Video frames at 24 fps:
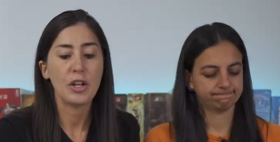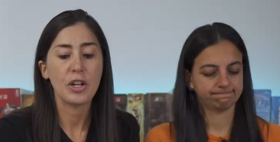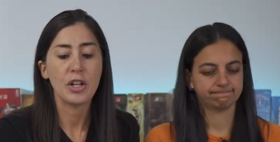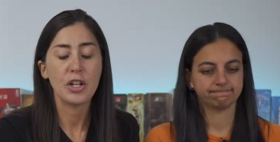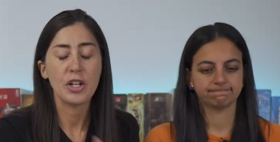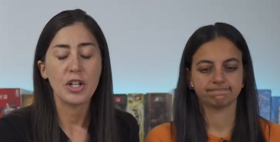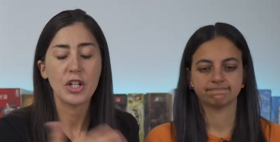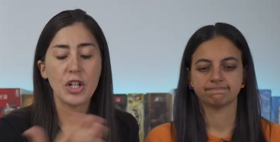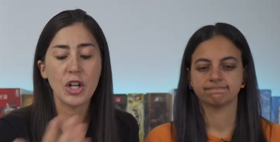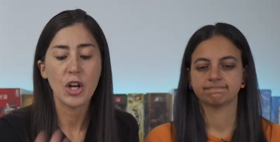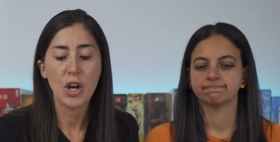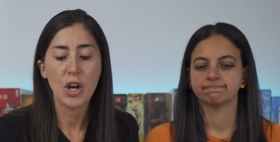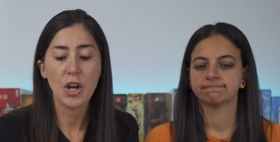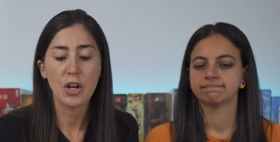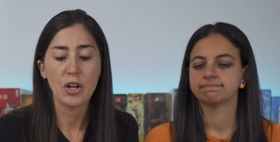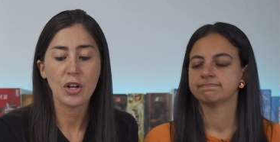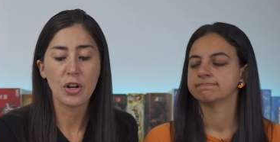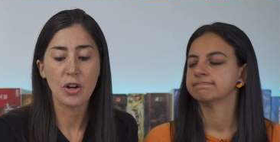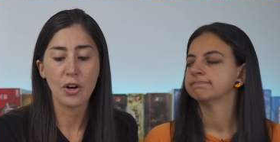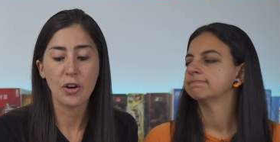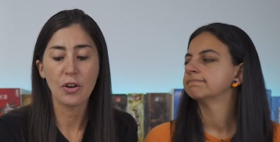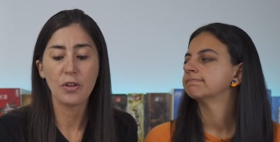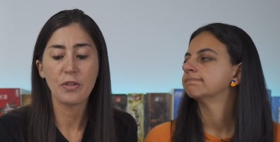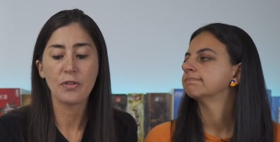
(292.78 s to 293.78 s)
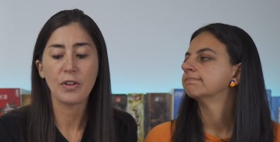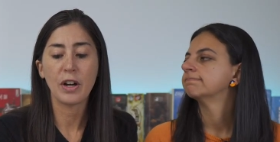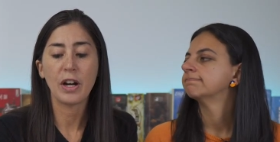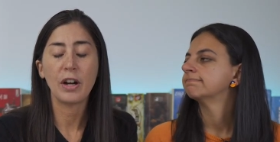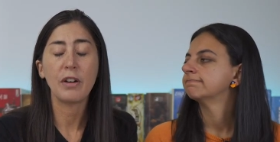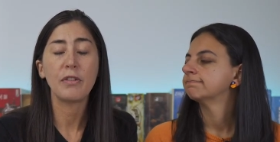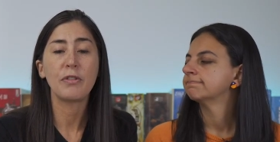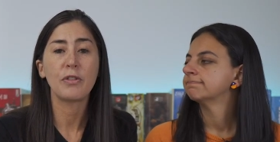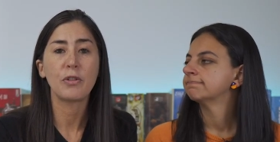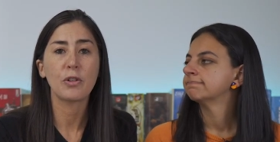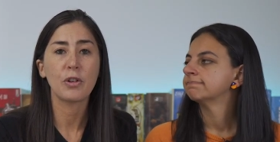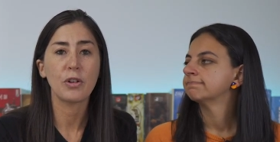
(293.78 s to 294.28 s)
Speaker 1: can turn it
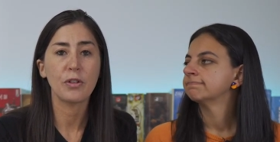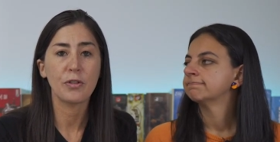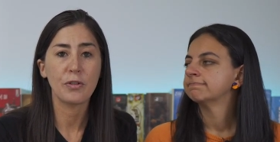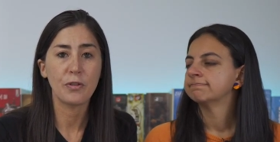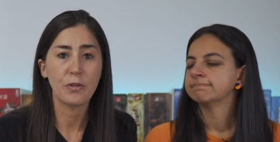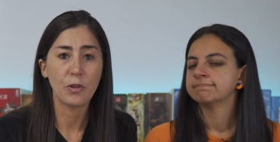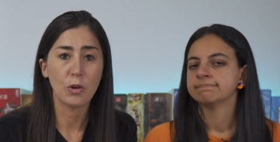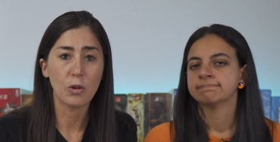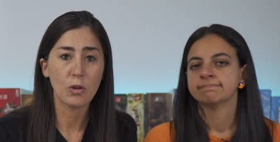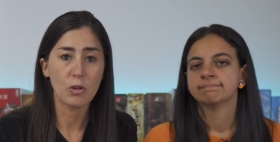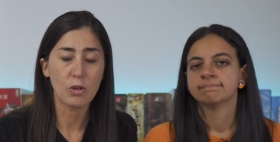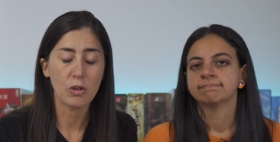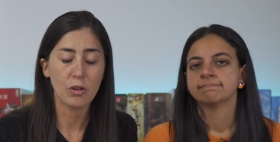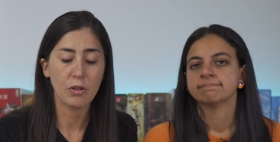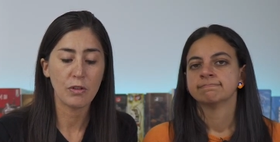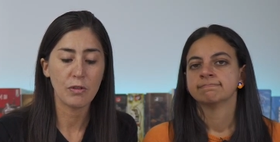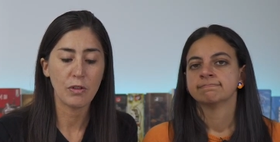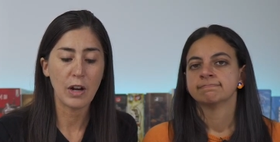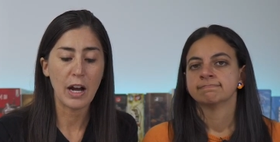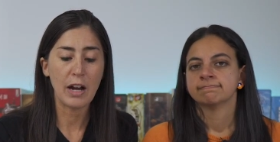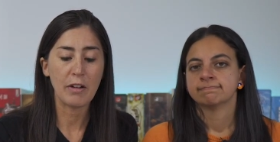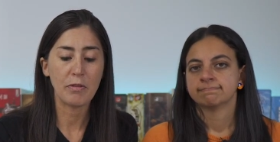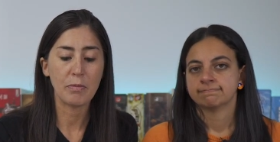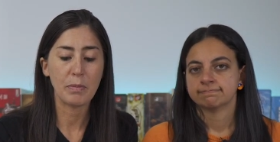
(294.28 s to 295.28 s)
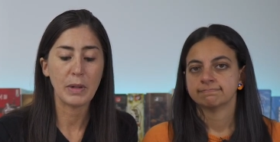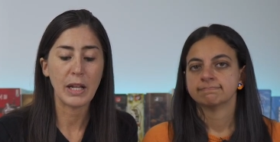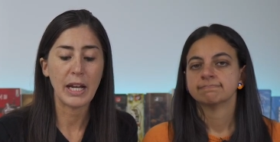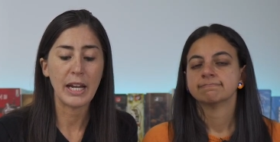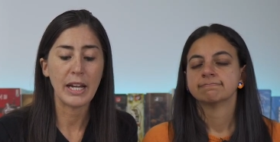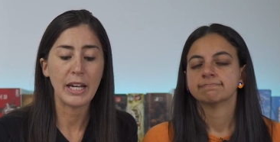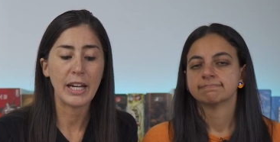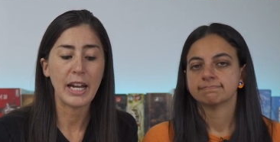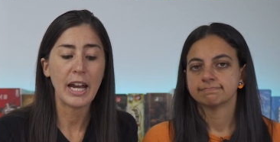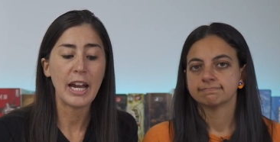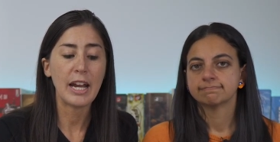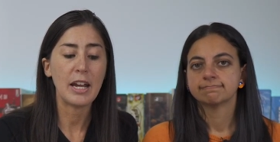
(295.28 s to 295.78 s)
over for a four or five
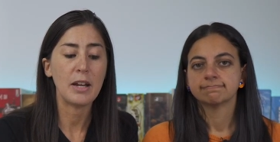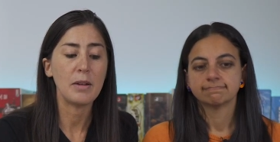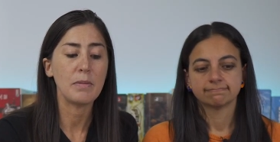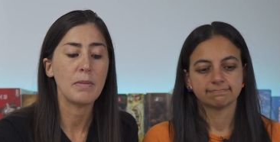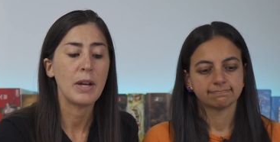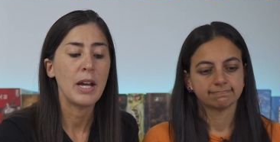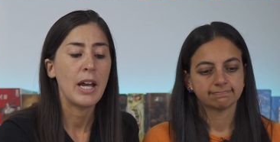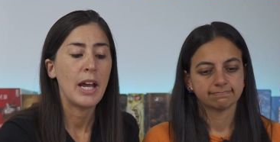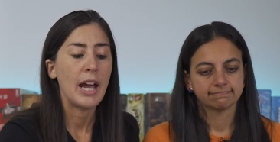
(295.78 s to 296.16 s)
player game.